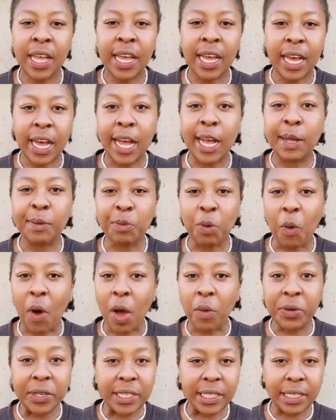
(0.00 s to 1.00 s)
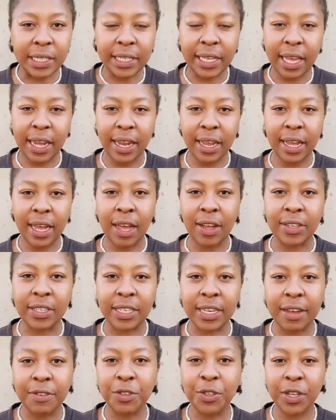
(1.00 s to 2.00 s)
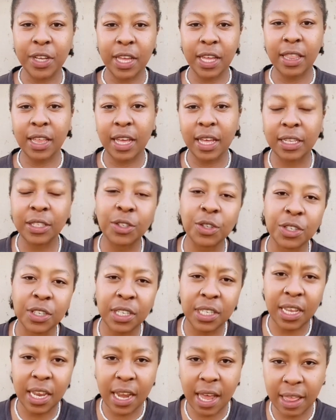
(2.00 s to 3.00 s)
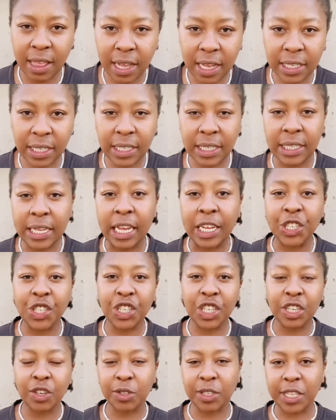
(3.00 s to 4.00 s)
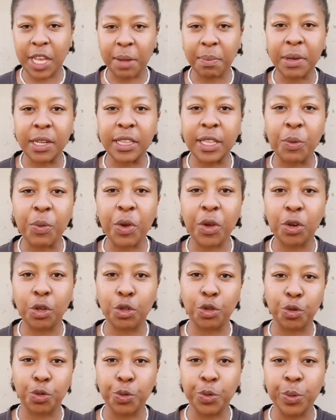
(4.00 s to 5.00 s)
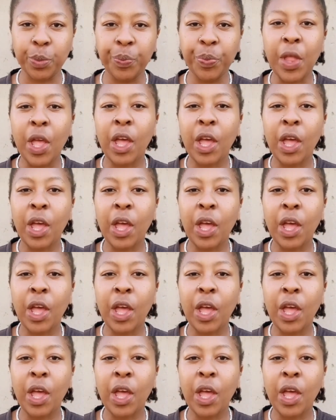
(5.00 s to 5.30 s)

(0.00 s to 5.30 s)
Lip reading: While we're still getting our stuff together, so this is another section or segment that we're gonna do